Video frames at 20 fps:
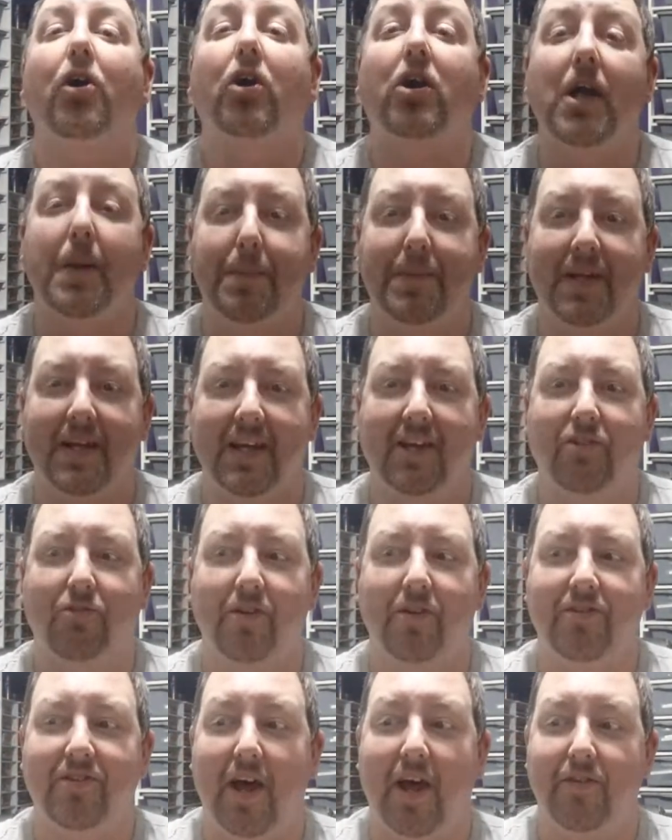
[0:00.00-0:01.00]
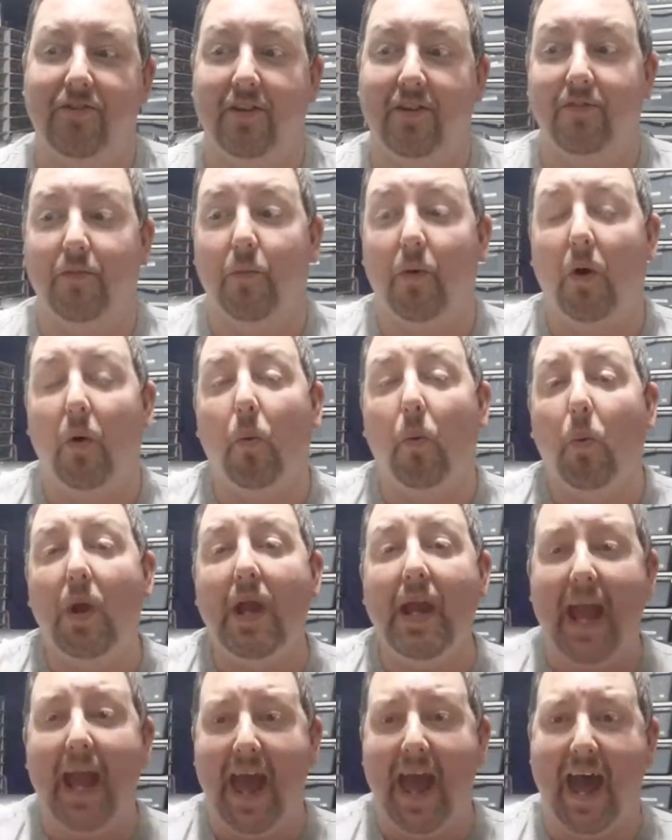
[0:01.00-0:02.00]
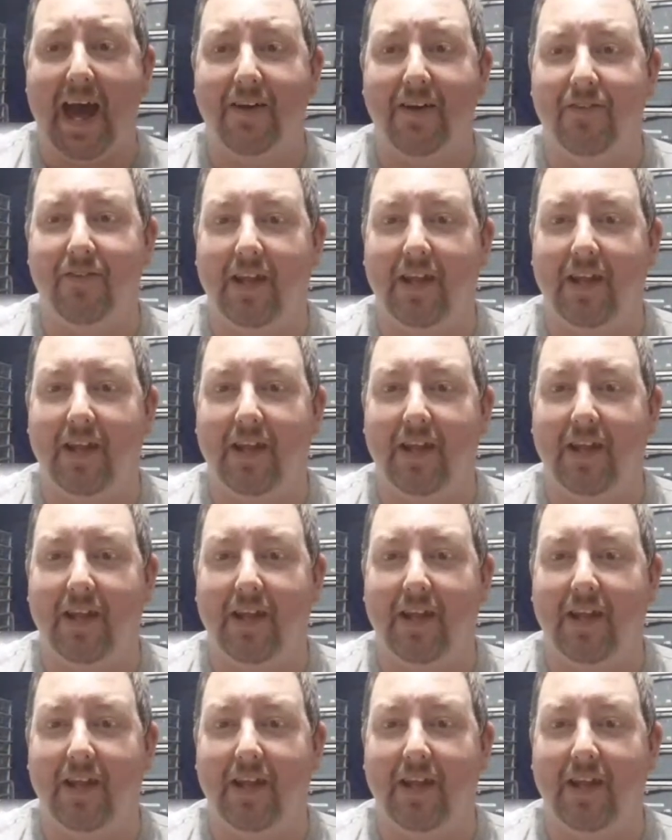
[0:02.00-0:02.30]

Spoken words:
Cryptic is recessive. What we have